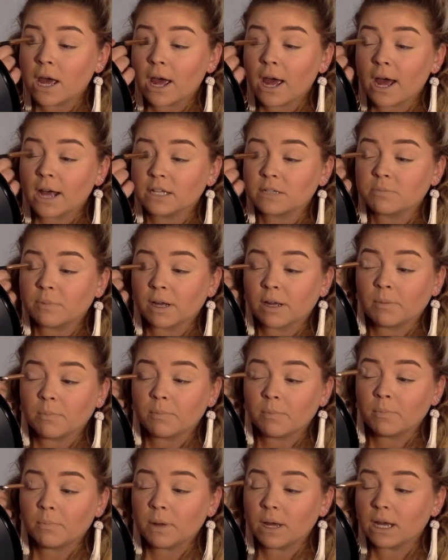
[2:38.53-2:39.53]
as my
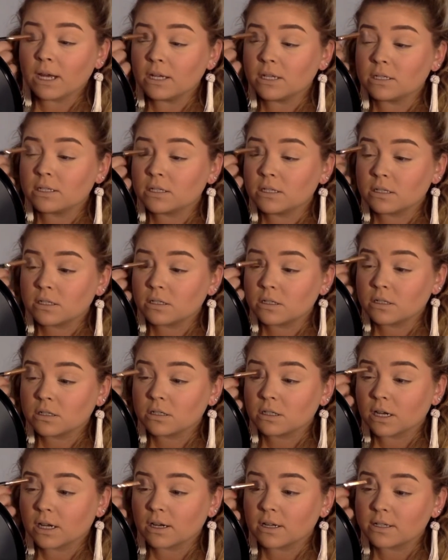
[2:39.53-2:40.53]
base,
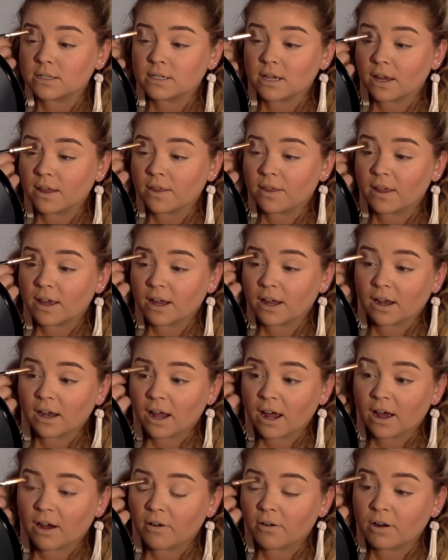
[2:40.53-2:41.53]
just kind of setting that
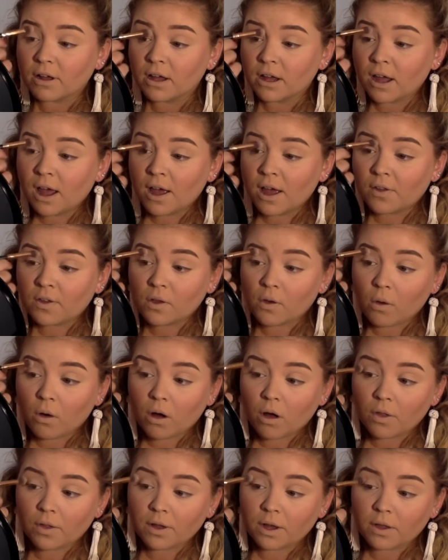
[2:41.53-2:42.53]
down so
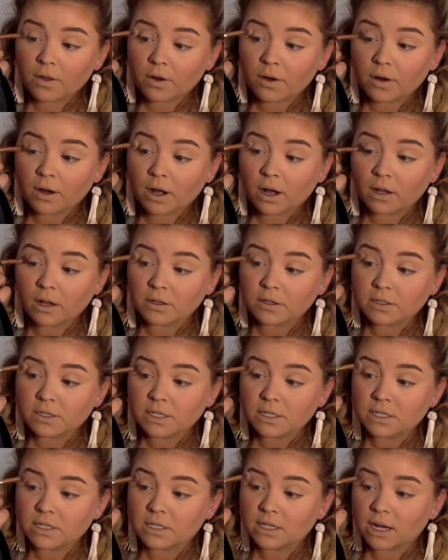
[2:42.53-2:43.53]
all the other colors
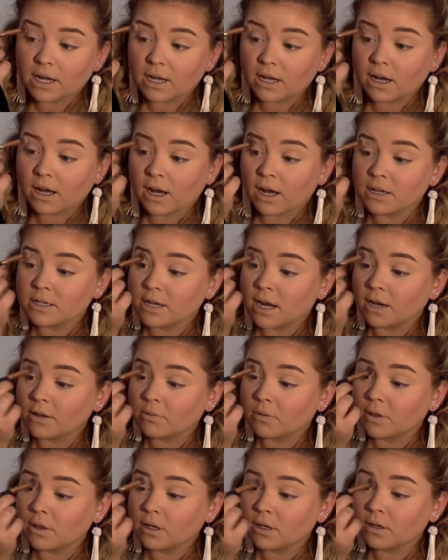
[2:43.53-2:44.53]
can stay in contact
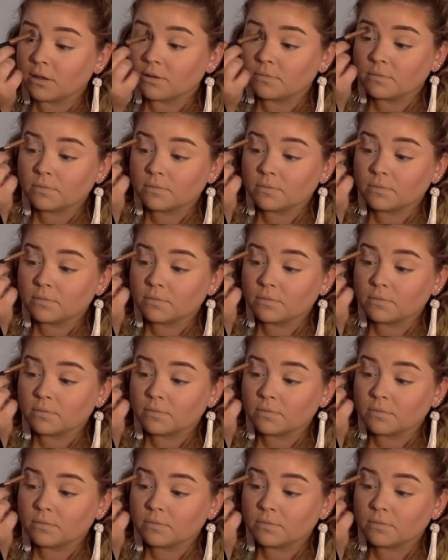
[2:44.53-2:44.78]
with it.